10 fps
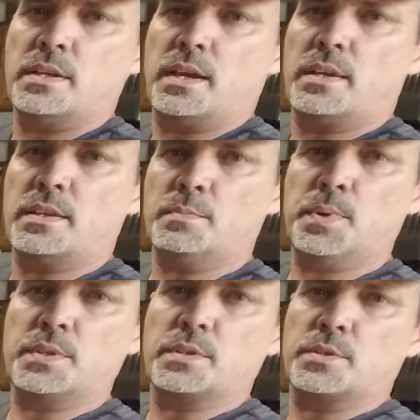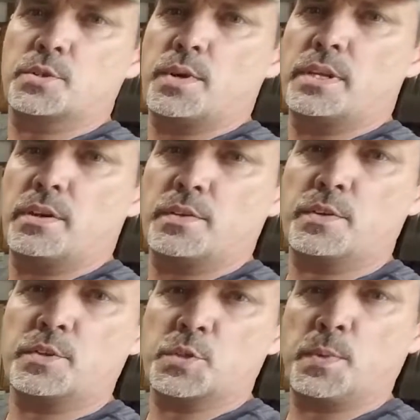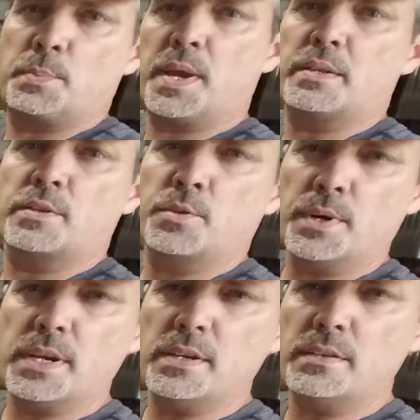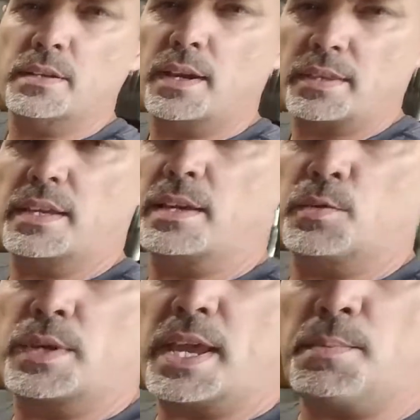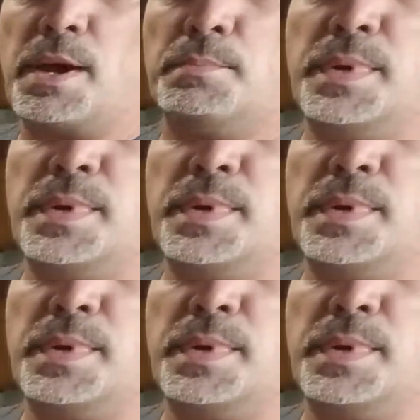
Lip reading: and then put the screen on there and spray painted green. I think it would have came out